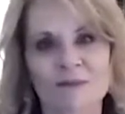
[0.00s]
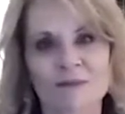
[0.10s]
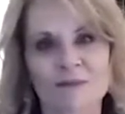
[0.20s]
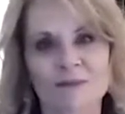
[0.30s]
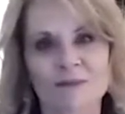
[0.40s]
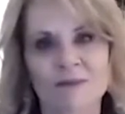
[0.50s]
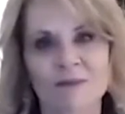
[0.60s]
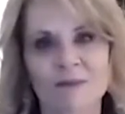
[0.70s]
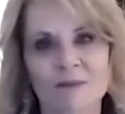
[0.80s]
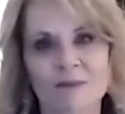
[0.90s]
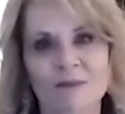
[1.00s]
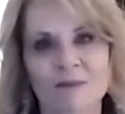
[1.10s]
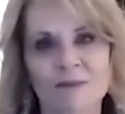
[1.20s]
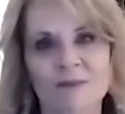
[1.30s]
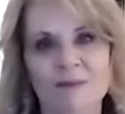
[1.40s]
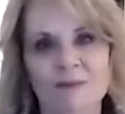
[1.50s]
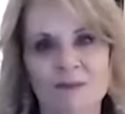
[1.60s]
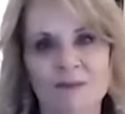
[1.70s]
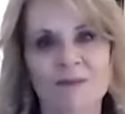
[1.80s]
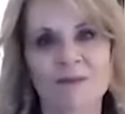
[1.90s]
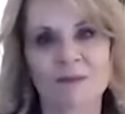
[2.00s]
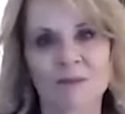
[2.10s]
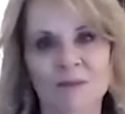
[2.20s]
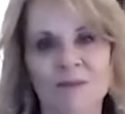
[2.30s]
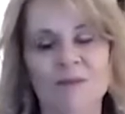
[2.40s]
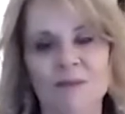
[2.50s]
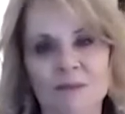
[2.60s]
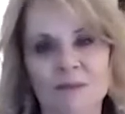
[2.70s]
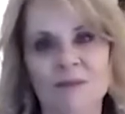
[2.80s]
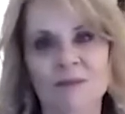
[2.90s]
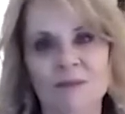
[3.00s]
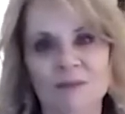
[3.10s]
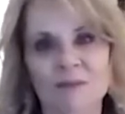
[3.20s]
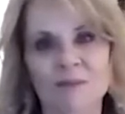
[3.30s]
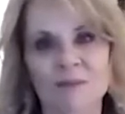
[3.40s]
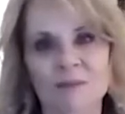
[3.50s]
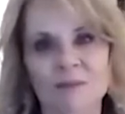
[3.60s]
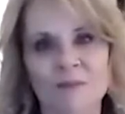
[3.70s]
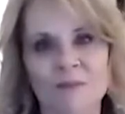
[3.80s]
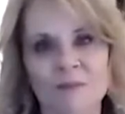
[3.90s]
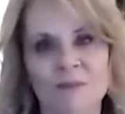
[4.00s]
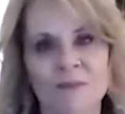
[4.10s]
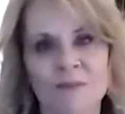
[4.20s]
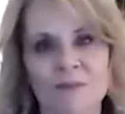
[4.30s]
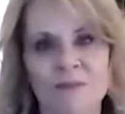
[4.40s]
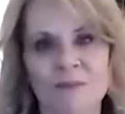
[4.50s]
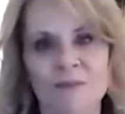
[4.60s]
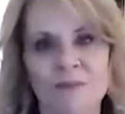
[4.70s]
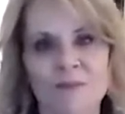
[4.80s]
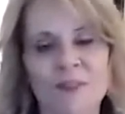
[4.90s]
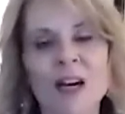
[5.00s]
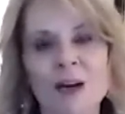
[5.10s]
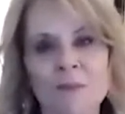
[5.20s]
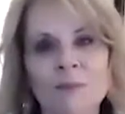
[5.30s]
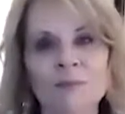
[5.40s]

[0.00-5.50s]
This person isn't speaking.